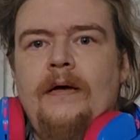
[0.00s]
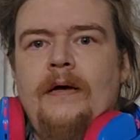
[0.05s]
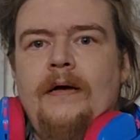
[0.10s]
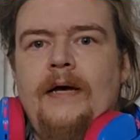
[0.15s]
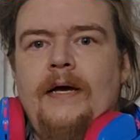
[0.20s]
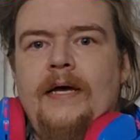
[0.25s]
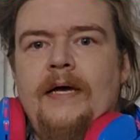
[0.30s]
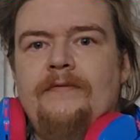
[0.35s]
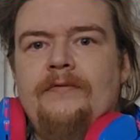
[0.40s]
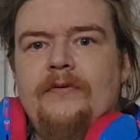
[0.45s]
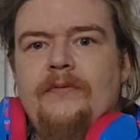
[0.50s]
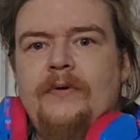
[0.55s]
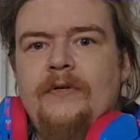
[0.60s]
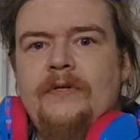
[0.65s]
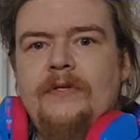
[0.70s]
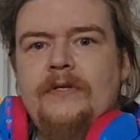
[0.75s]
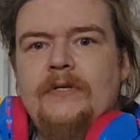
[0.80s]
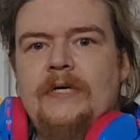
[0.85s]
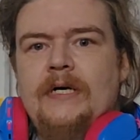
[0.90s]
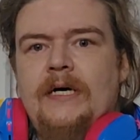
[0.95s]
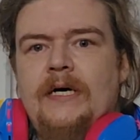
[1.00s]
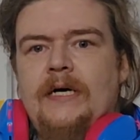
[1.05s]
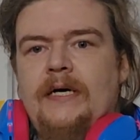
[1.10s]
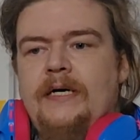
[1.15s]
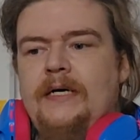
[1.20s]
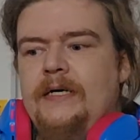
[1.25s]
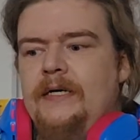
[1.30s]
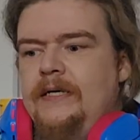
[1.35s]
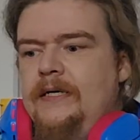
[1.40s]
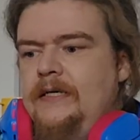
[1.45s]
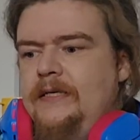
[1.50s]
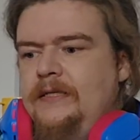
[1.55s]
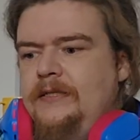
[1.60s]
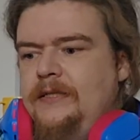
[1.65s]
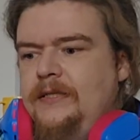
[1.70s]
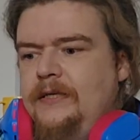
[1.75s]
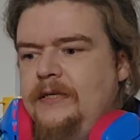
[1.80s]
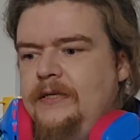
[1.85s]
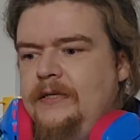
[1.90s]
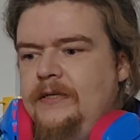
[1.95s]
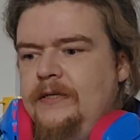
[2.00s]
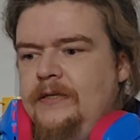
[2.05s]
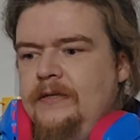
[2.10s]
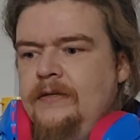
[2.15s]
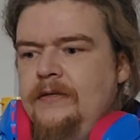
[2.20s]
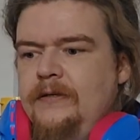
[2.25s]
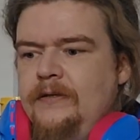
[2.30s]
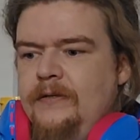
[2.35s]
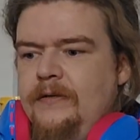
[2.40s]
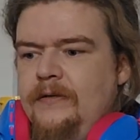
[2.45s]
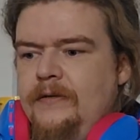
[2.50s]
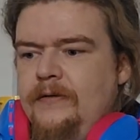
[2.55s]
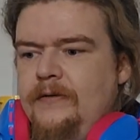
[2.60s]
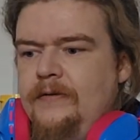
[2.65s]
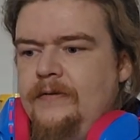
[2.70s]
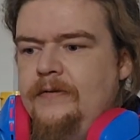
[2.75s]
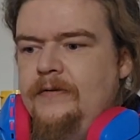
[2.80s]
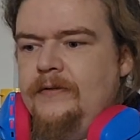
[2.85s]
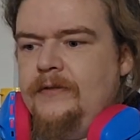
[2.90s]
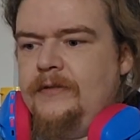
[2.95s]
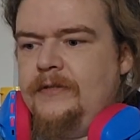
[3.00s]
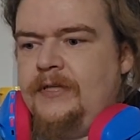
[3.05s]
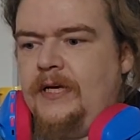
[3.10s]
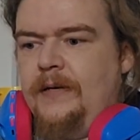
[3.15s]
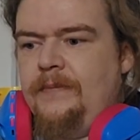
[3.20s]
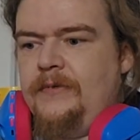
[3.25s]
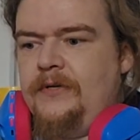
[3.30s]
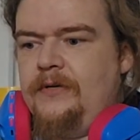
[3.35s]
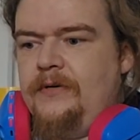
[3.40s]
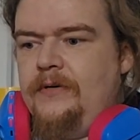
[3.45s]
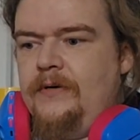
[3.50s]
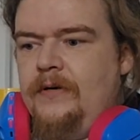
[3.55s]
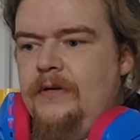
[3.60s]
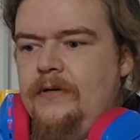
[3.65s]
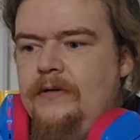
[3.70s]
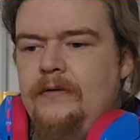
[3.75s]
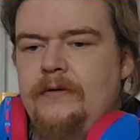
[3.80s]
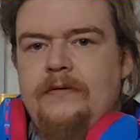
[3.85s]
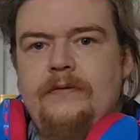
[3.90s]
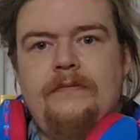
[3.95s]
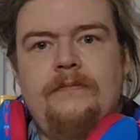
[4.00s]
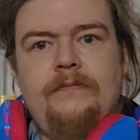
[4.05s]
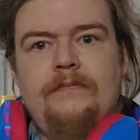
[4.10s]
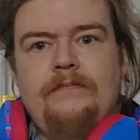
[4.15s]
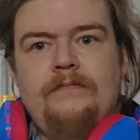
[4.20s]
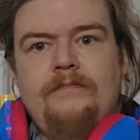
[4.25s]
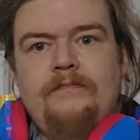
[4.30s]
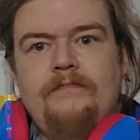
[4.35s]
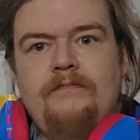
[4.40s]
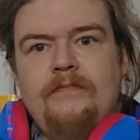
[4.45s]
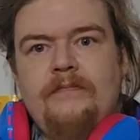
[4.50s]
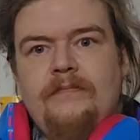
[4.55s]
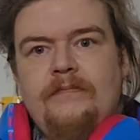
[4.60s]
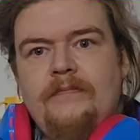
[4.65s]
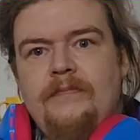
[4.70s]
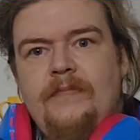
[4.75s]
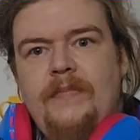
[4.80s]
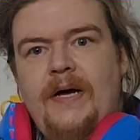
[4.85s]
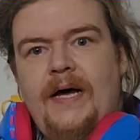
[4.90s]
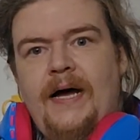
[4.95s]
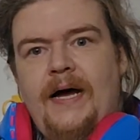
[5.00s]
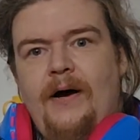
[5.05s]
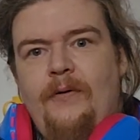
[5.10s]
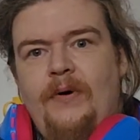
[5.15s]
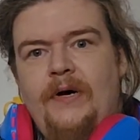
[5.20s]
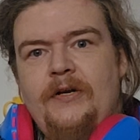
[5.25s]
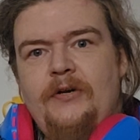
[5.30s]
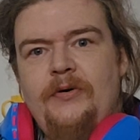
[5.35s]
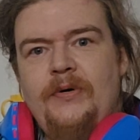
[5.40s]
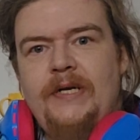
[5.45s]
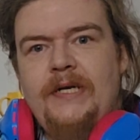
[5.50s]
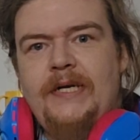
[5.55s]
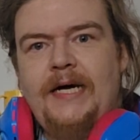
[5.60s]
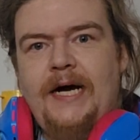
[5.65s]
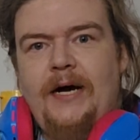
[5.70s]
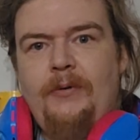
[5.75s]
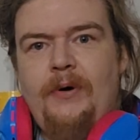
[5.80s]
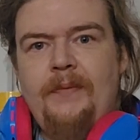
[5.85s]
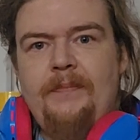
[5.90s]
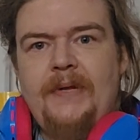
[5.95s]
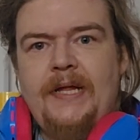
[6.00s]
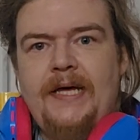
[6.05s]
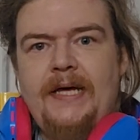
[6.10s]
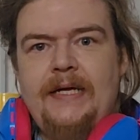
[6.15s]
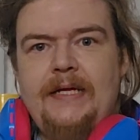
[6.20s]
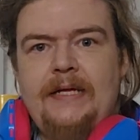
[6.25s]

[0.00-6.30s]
Hey everyone, it's time to do another how I do it, how I play